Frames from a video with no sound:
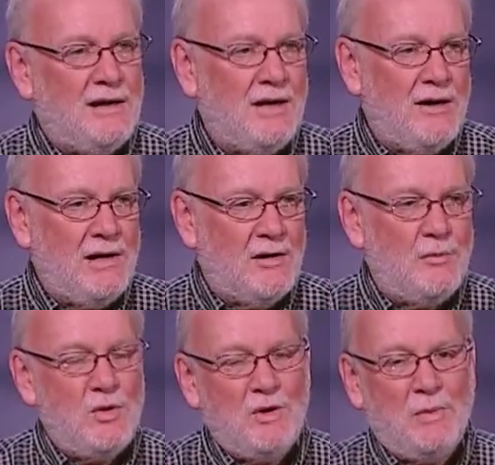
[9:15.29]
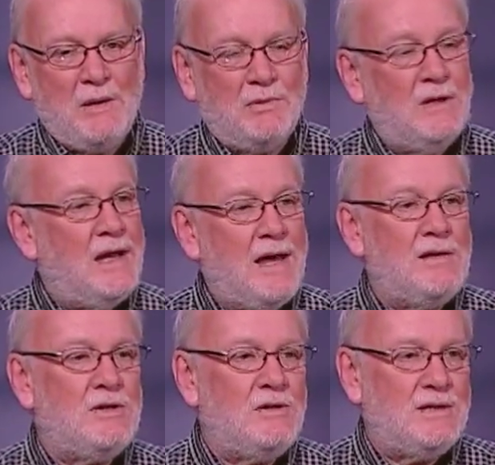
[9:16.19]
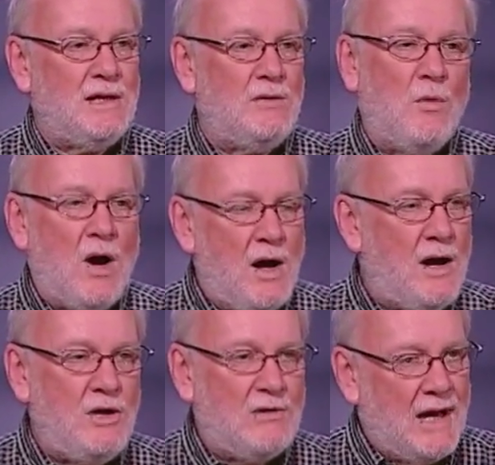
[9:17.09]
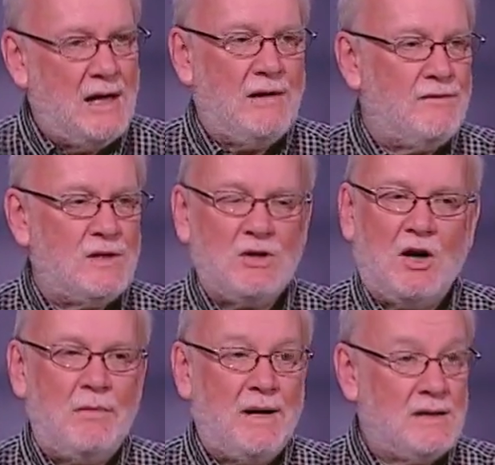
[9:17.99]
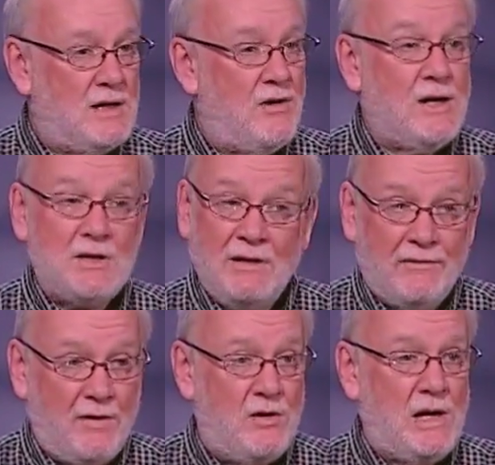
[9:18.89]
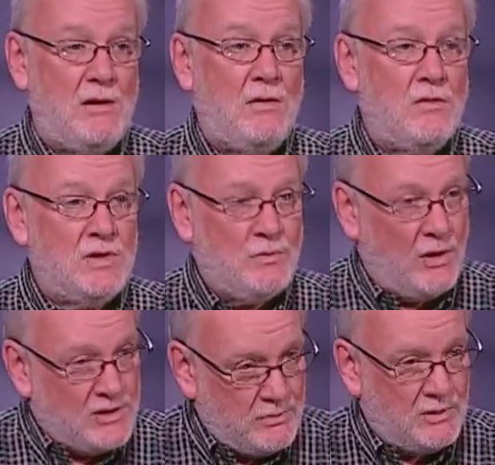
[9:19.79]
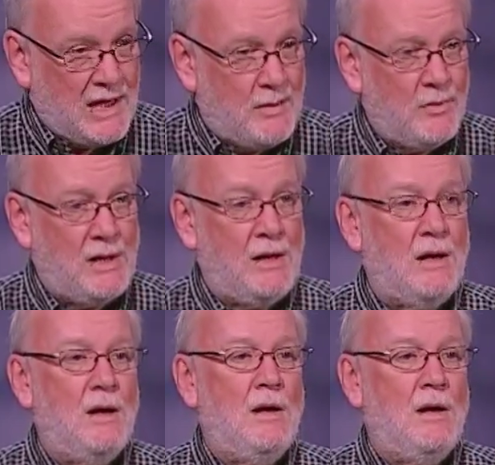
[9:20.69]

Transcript: and don't help poor people, and others who said, why are you gunning for Starbucks? They're actually a very responsible company,